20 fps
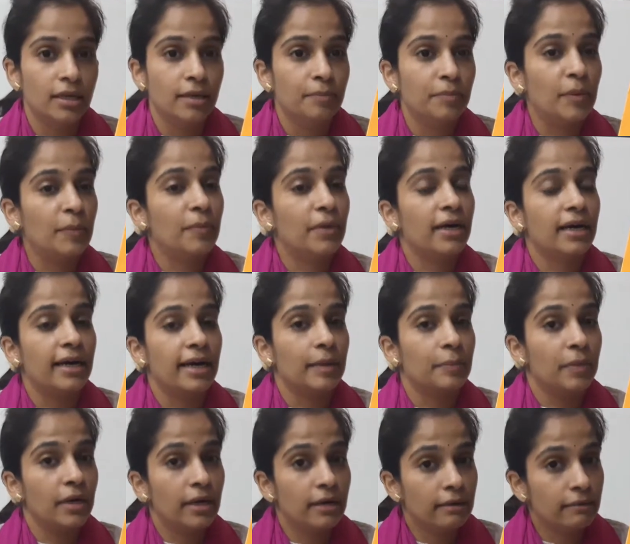Mama, I
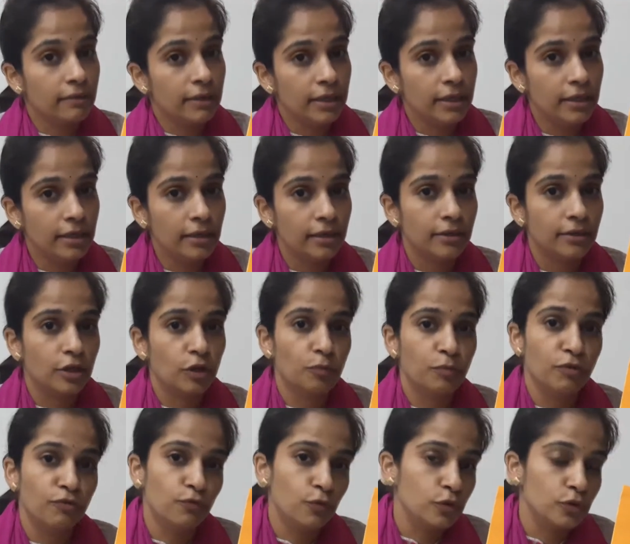am hungry, give
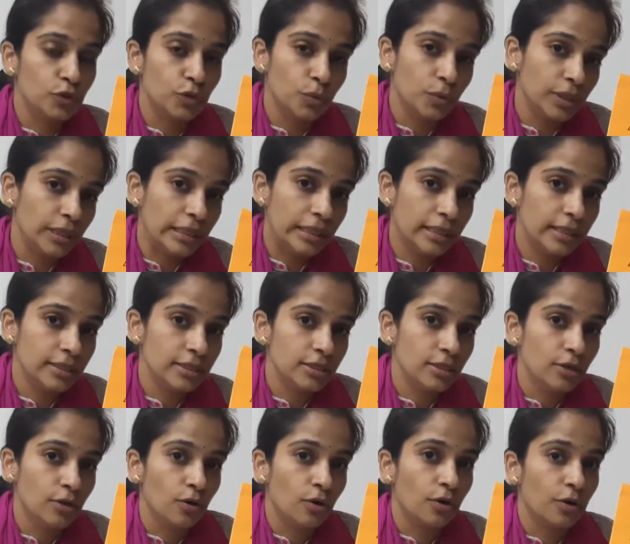me food to eat
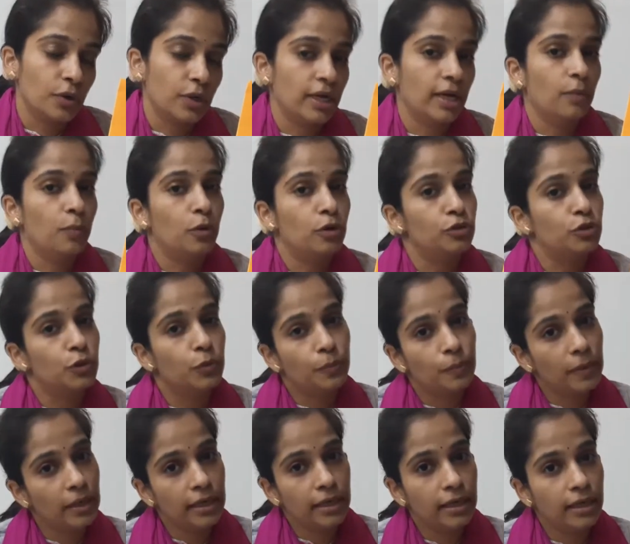or I want to
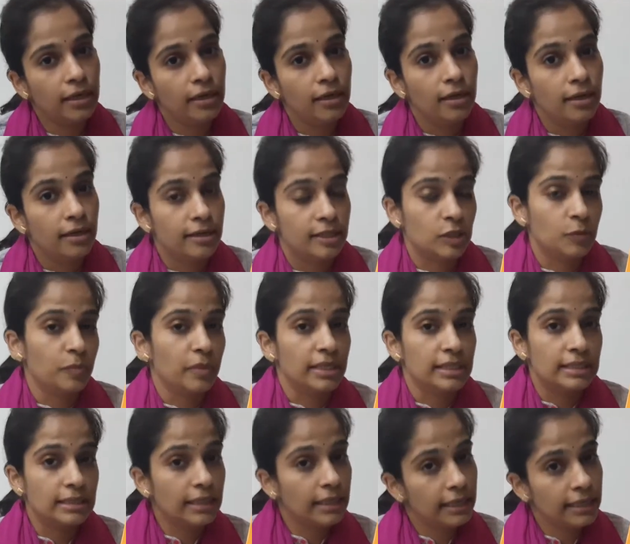play, it's my
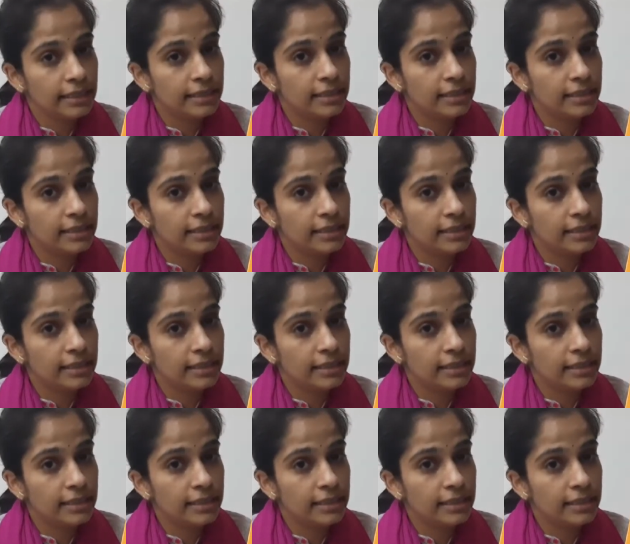study